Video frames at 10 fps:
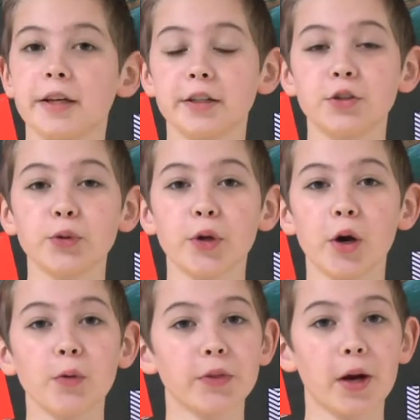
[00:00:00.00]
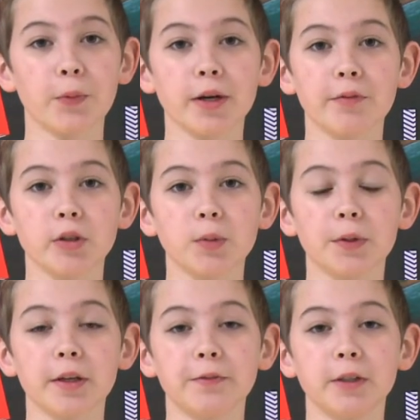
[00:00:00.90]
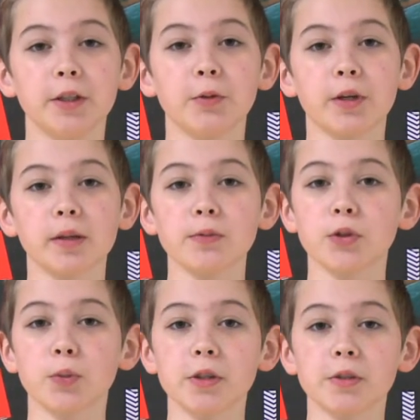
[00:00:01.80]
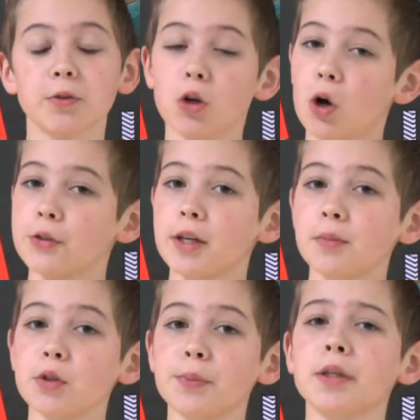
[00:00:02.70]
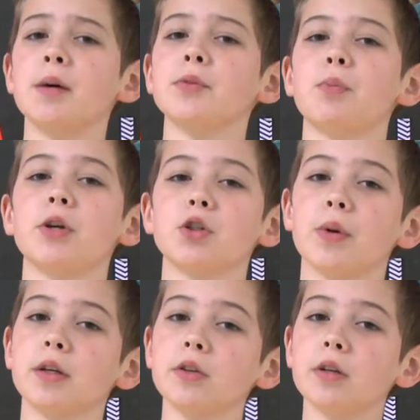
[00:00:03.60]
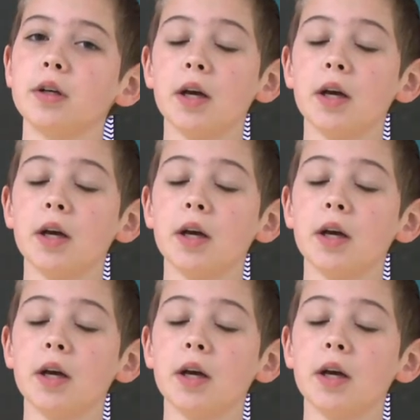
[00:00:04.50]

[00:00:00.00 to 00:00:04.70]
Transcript: Did you know that whenever you play video games, the risk for Alzheimer's becomes much greater?